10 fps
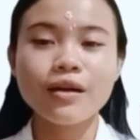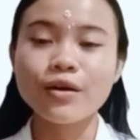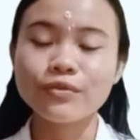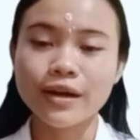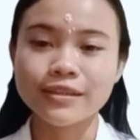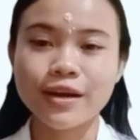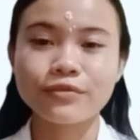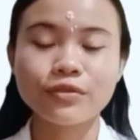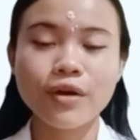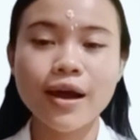Alright
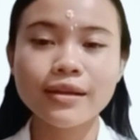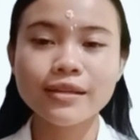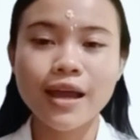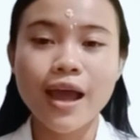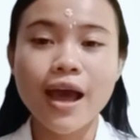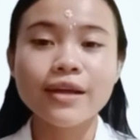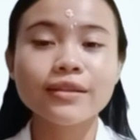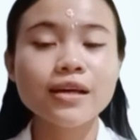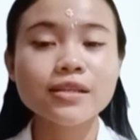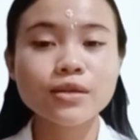everyone,
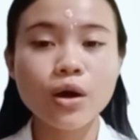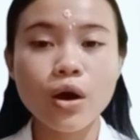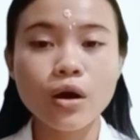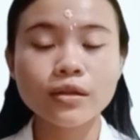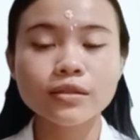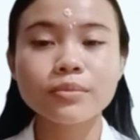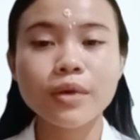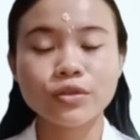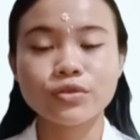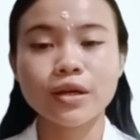that's all the
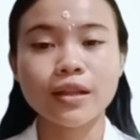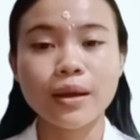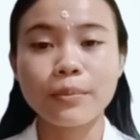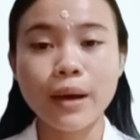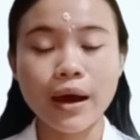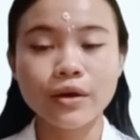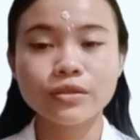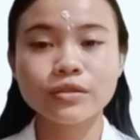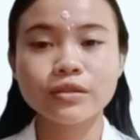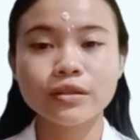material about
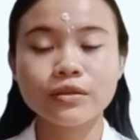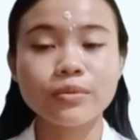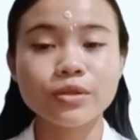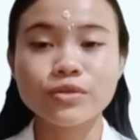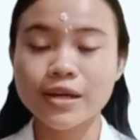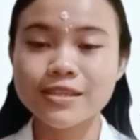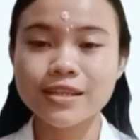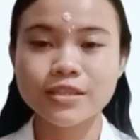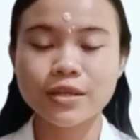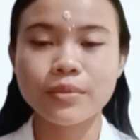grammar
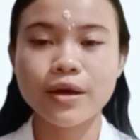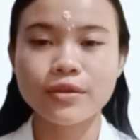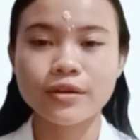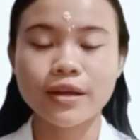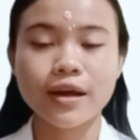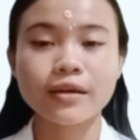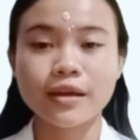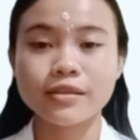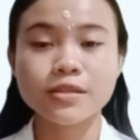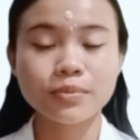translation method that I
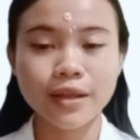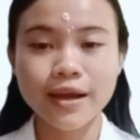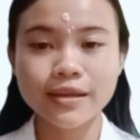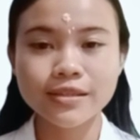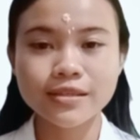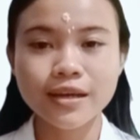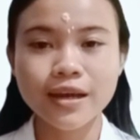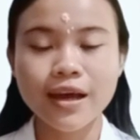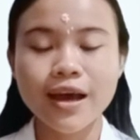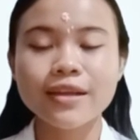can explain.
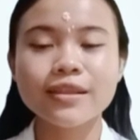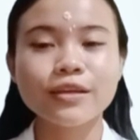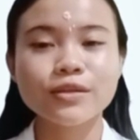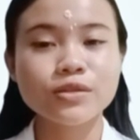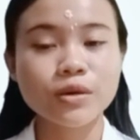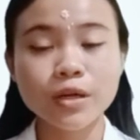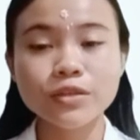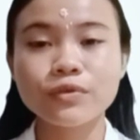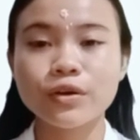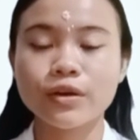Thank you so
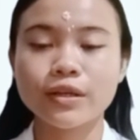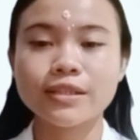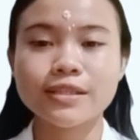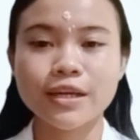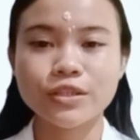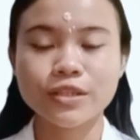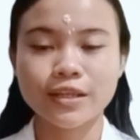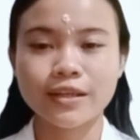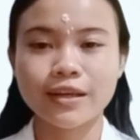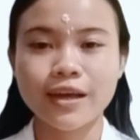much for your
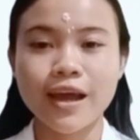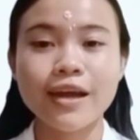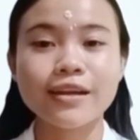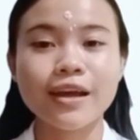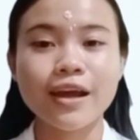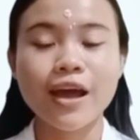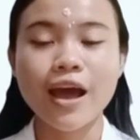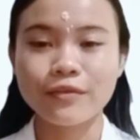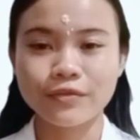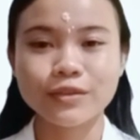attention and
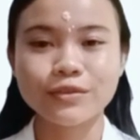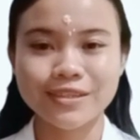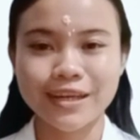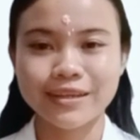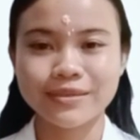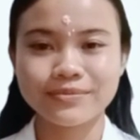have a good day.